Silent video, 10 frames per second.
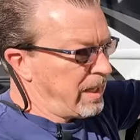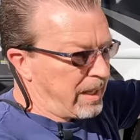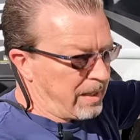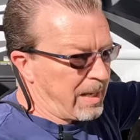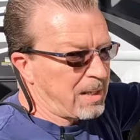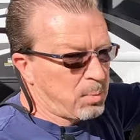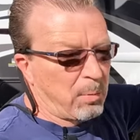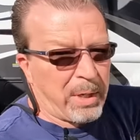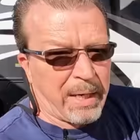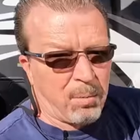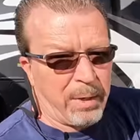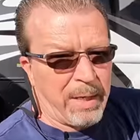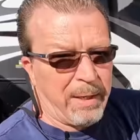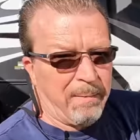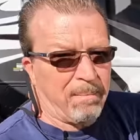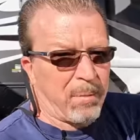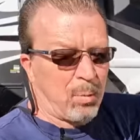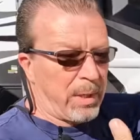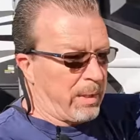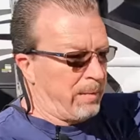And that's where we get a reading
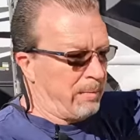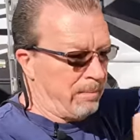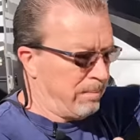within